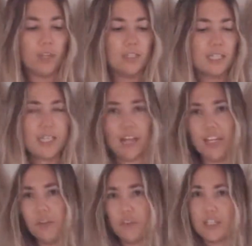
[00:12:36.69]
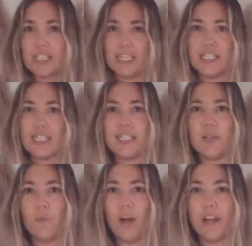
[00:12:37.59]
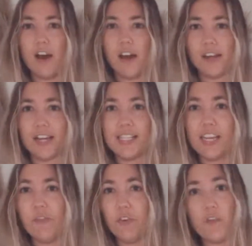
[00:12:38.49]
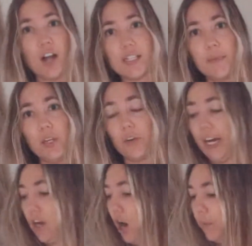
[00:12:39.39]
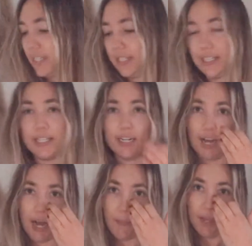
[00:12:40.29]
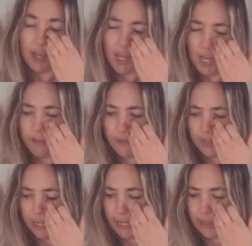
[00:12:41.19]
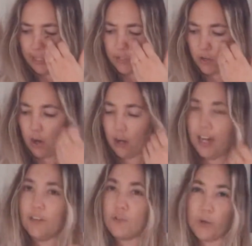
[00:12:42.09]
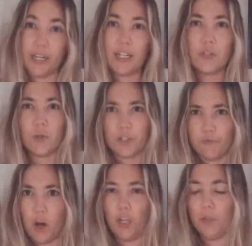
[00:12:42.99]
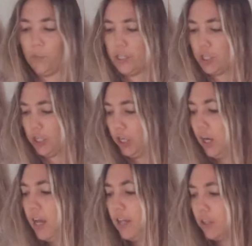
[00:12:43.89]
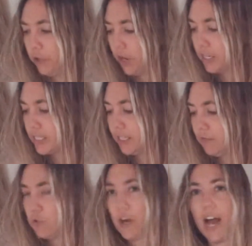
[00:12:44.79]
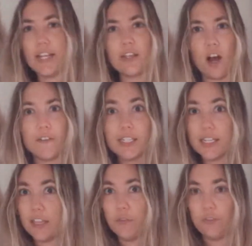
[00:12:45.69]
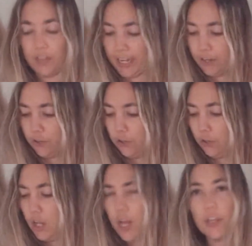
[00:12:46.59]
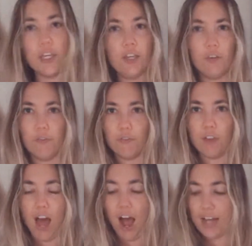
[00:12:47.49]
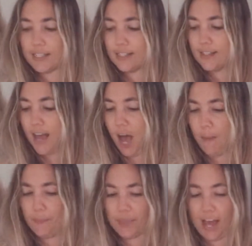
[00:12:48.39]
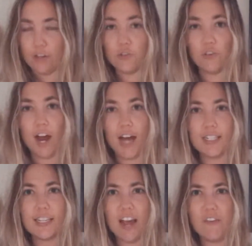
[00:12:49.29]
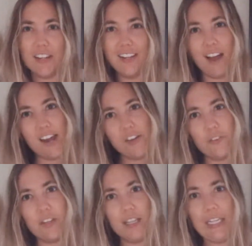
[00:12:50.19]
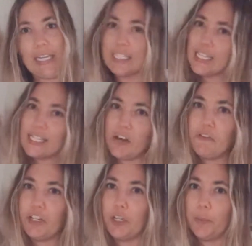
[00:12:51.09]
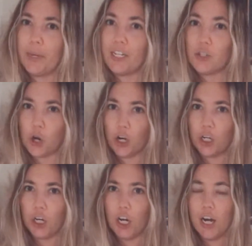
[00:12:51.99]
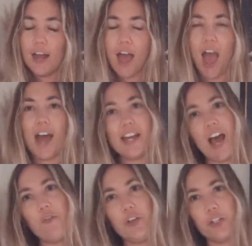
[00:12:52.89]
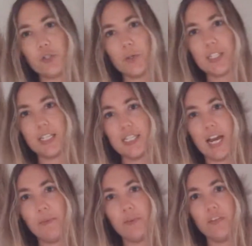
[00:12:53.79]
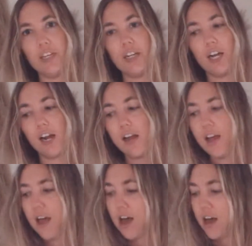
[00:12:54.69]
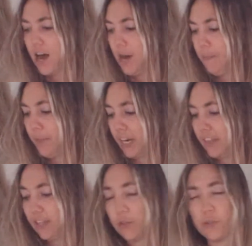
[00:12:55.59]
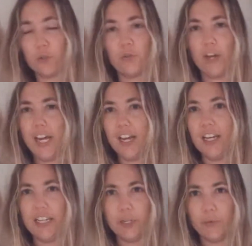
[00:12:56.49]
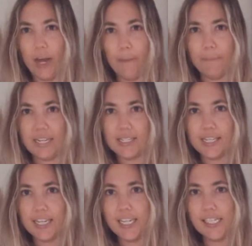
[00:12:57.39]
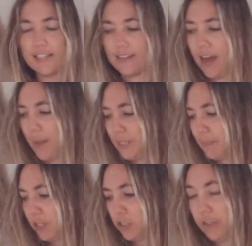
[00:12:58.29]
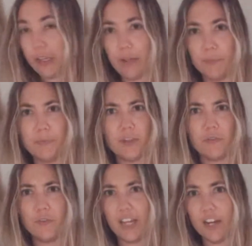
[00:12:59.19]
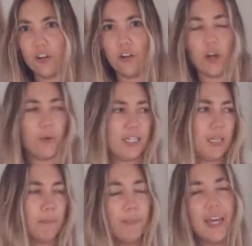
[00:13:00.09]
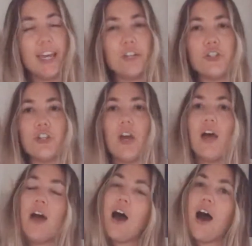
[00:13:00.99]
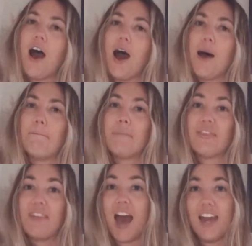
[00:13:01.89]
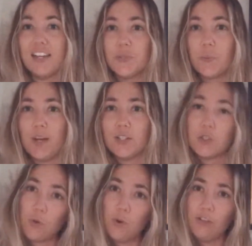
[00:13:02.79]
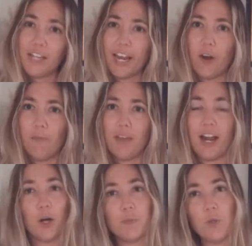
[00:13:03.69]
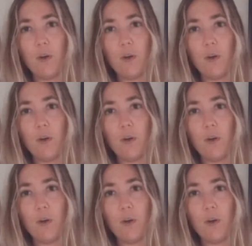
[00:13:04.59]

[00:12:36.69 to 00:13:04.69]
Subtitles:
selling for the seasons and whatnot, and I say if you've got something great, always list it up. I feel like these are all kind of trending towards fall and winter. The long sleeve dress, obviously the flannel, the cute flats, that dress, everything kind of leans itself a little bit darker and heavier towards this time of year. But I think those are great kind of year-round pieces, especially the flannel going to the beach. But that is what sold. I hope that helps you